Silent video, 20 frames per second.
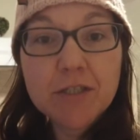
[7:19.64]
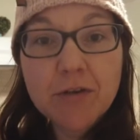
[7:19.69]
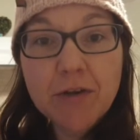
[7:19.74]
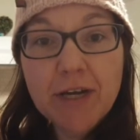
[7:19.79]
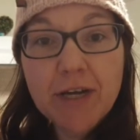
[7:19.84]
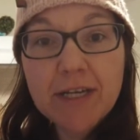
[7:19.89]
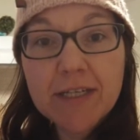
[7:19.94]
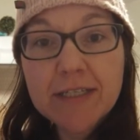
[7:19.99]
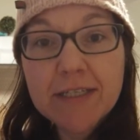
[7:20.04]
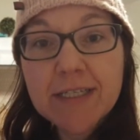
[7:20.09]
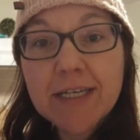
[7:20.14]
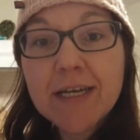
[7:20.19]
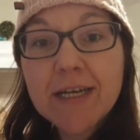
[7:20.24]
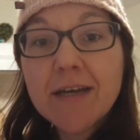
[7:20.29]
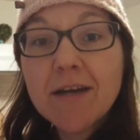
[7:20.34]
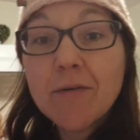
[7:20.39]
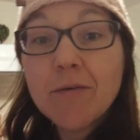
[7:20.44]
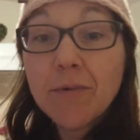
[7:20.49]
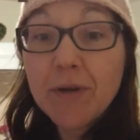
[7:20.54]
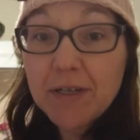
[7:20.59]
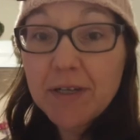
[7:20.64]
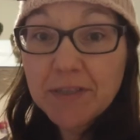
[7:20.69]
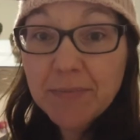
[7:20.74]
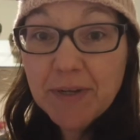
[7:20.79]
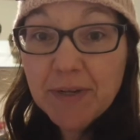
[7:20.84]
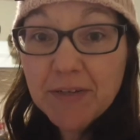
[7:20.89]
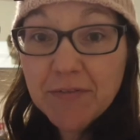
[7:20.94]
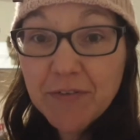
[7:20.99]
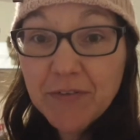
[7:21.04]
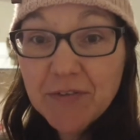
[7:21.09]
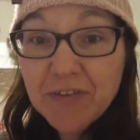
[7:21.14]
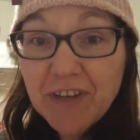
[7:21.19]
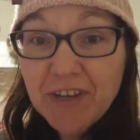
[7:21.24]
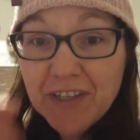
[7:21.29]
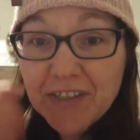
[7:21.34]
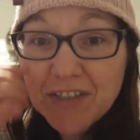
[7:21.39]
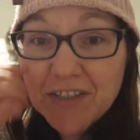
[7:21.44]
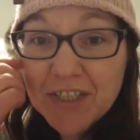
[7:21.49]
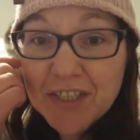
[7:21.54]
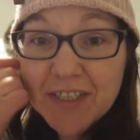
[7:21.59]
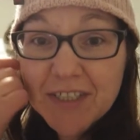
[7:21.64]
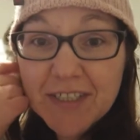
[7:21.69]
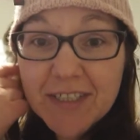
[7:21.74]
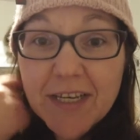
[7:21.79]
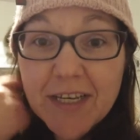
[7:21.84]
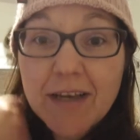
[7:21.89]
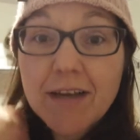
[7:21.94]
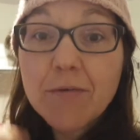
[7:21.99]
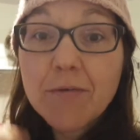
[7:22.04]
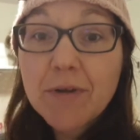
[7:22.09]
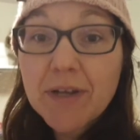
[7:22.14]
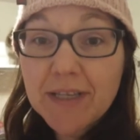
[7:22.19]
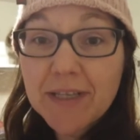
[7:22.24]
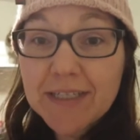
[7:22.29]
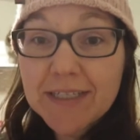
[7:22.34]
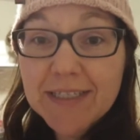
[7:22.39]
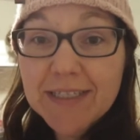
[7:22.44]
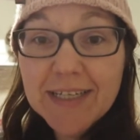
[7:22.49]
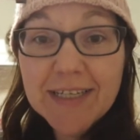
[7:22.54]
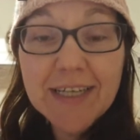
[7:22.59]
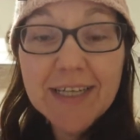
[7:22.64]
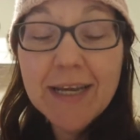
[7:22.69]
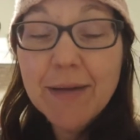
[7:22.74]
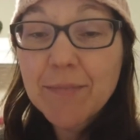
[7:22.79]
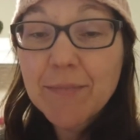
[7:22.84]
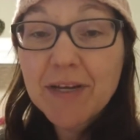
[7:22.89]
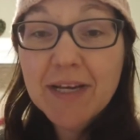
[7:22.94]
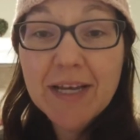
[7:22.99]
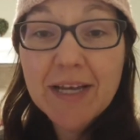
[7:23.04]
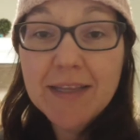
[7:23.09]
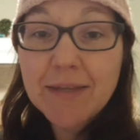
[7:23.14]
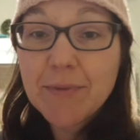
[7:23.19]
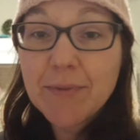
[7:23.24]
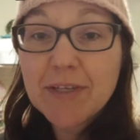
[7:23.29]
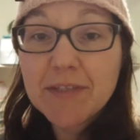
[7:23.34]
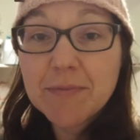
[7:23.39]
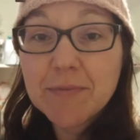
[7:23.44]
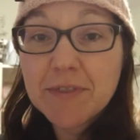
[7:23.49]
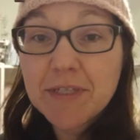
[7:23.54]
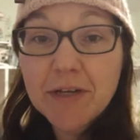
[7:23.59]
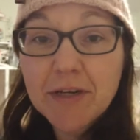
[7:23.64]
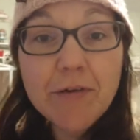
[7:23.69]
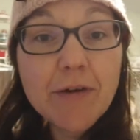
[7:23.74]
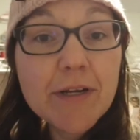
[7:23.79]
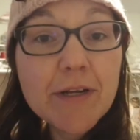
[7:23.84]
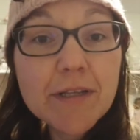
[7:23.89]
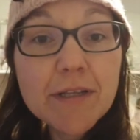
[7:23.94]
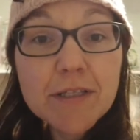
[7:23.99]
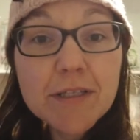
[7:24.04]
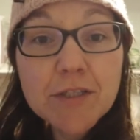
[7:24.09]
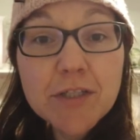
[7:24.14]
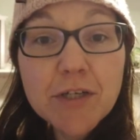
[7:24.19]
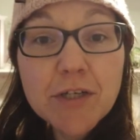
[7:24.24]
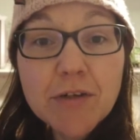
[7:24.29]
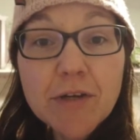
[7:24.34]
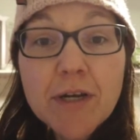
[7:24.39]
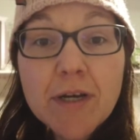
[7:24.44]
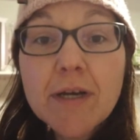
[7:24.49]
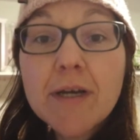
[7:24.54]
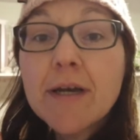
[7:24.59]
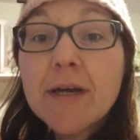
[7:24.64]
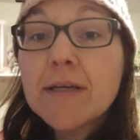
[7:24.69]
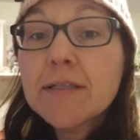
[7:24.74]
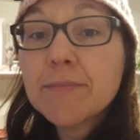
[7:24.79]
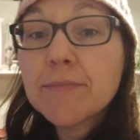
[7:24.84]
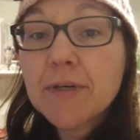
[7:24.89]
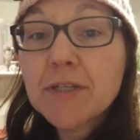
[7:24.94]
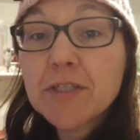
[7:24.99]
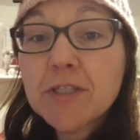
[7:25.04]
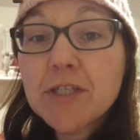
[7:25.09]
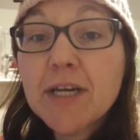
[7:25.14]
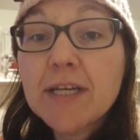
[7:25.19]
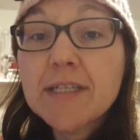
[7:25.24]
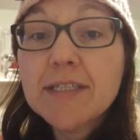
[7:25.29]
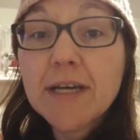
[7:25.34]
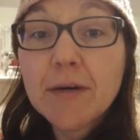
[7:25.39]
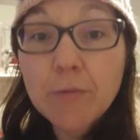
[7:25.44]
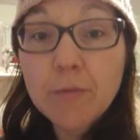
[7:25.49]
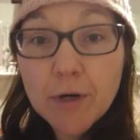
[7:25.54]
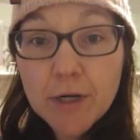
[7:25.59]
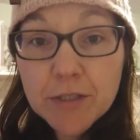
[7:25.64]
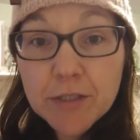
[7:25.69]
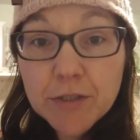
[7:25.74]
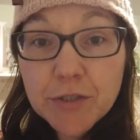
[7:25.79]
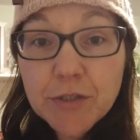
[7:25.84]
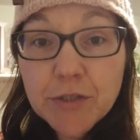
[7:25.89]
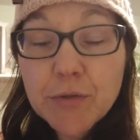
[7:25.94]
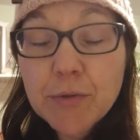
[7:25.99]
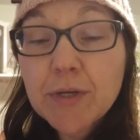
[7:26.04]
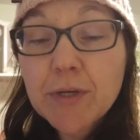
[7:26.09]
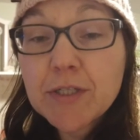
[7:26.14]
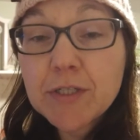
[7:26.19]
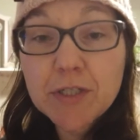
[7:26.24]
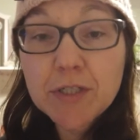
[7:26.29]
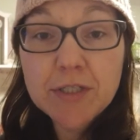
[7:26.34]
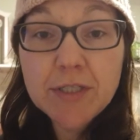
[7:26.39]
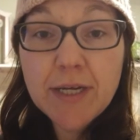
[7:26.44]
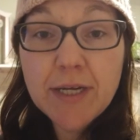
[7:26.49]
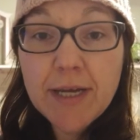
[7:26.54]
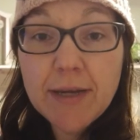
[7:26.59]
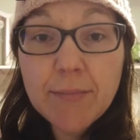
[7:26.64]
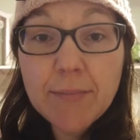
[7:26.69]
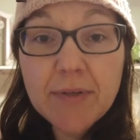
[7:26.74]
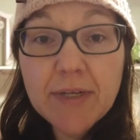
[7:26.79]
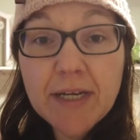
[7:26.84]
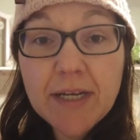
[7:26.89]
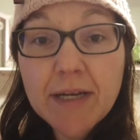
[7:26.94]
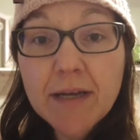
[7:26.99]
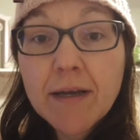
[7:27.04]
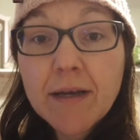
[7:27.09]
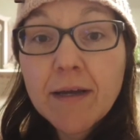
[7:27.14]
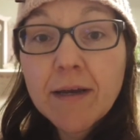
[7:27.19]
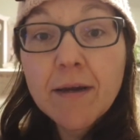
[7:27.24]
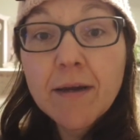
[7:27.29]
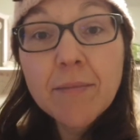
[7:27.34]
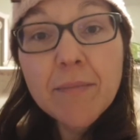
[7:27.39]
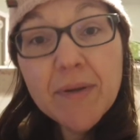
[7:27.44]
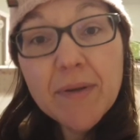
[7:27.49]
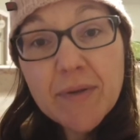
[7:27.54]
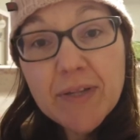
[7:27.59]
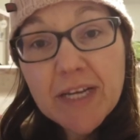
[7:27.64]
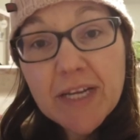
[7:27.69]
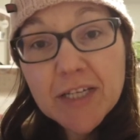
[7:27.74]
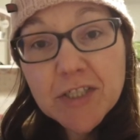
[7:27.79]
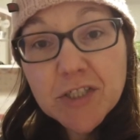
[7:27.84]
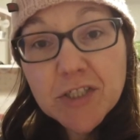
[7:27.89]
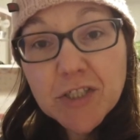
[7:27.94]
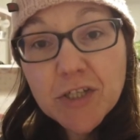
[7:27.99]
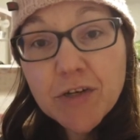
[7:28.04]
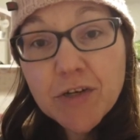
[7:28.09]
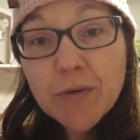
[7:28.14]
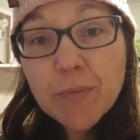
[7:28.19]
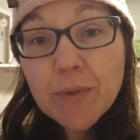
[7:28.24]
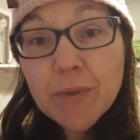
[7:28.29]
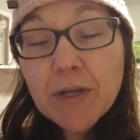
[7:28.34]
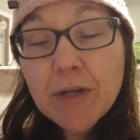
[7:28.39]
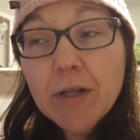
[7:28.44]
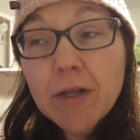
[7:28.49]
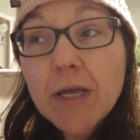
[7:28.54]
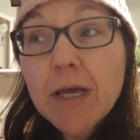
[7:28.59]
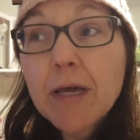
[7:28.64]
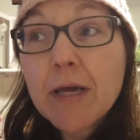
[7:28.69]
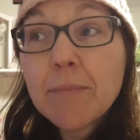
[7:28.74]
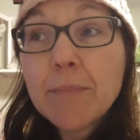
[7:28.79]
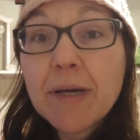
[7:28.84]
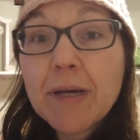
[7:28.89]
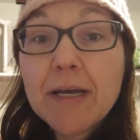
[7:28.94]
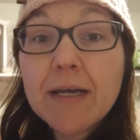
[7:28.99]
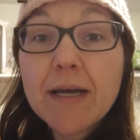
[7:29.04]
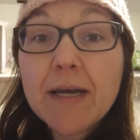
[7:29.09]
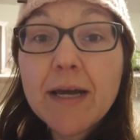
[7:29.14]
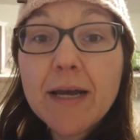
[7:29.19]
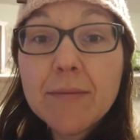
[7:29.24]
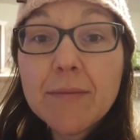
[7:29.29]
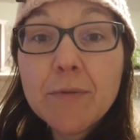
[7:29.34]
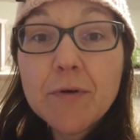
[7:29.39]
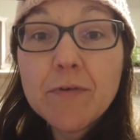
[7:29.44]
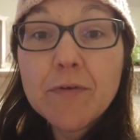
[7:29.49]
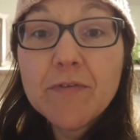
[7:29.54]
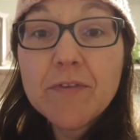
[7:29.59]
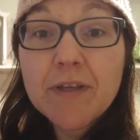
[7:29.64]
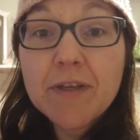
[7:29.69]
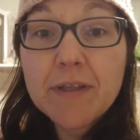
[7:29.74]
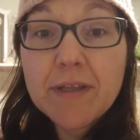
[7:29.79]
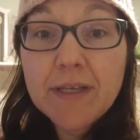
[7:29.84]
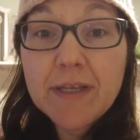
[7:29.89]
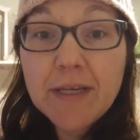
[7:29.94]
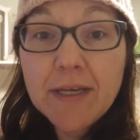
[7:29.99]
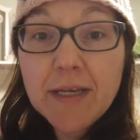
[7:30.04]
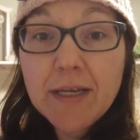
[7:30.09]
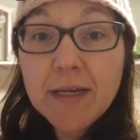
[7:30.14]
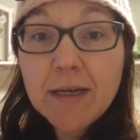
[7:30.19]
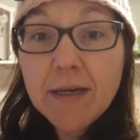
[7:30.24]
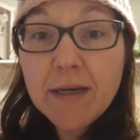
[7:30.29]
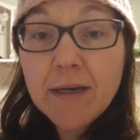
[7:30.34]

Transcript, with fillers: great. We also made a few changes. Realistically, I'm not getting the basement decorated this year as much as I want to. It's just not happening. Maybe next year it will, but I moved the